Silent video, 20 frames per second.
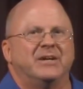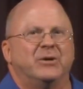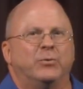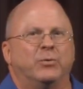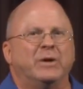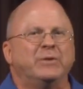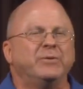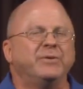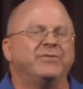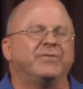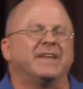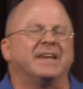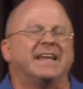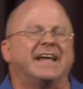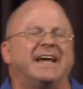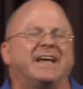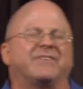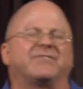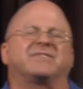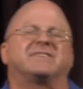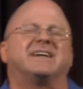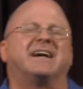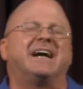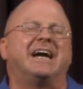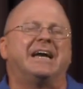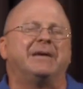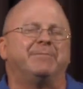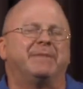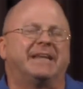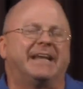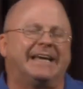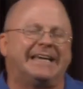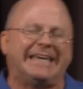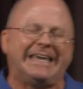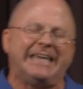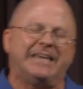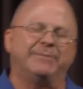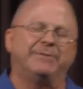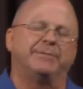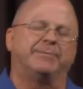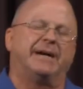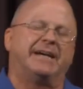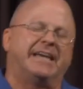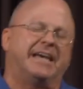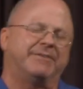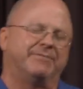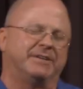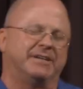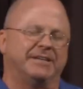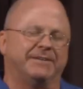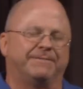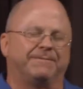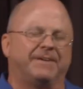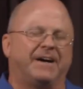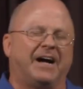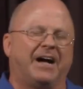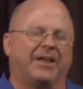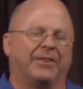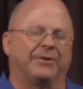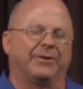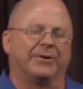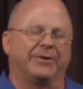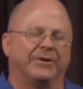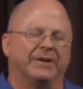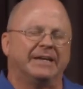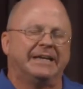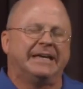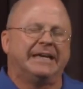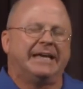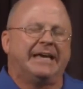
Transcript: When was the last time that I came to my Heavenly Father